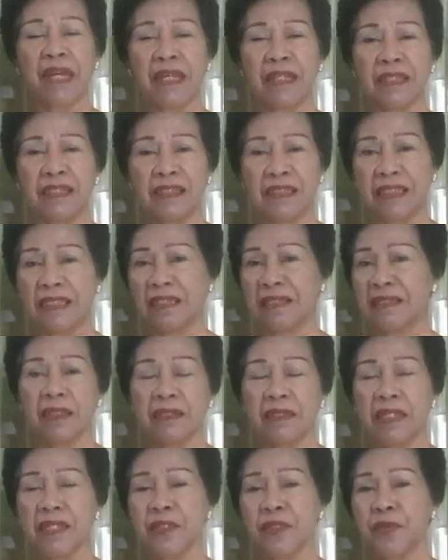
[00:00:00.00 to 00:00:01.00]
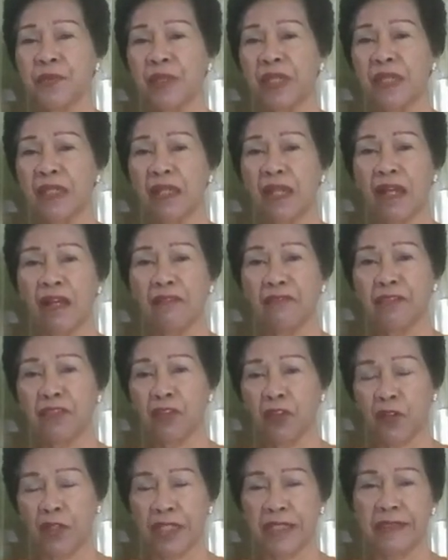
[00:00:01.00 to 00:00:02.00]
by little. This will
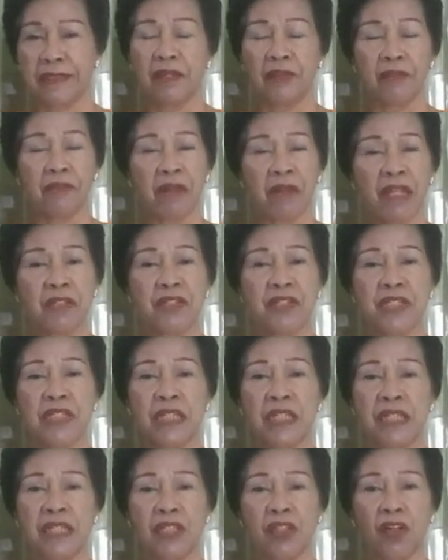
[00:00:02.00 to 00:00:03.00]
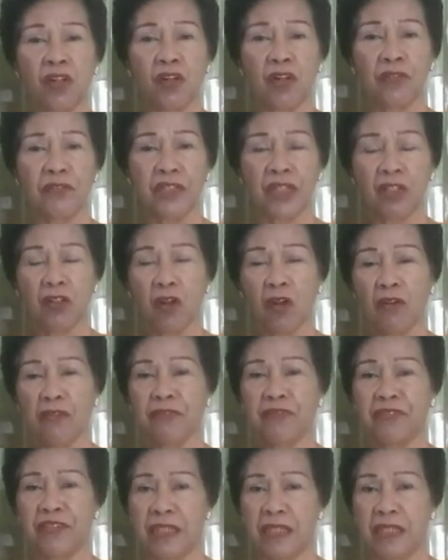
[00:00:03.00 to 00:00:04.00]
avoid the rushing of the
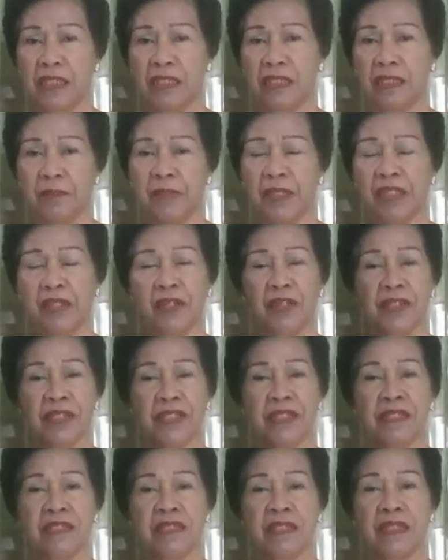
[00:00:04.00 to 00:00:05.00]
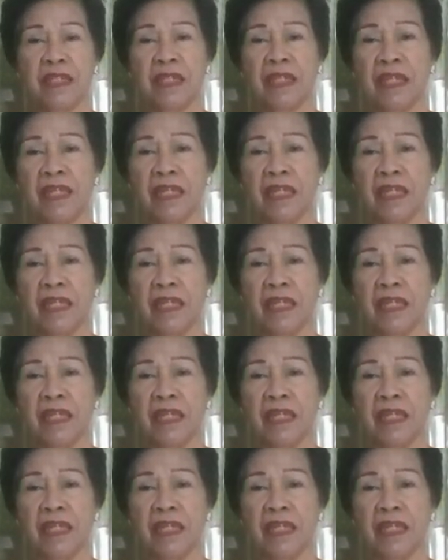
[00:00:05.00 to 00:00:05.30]
coffee, because